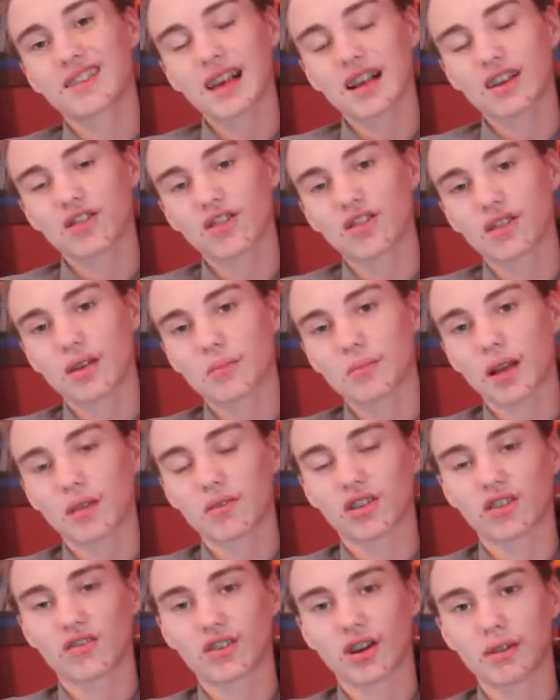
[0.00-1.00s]
It's actually
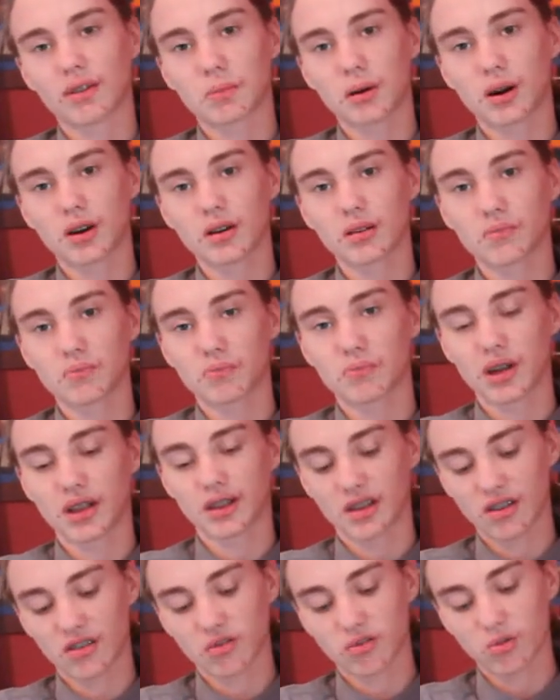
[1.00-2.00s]
sometimes the fun
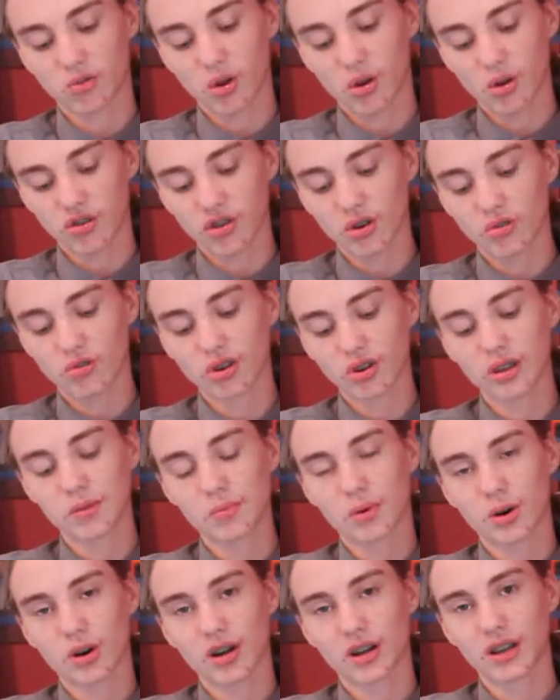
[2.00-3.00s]
part, but it's
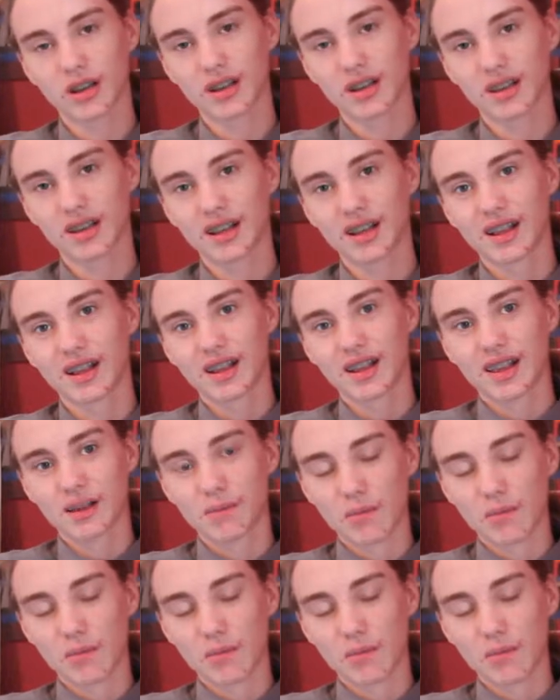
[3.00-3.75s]
also really boring.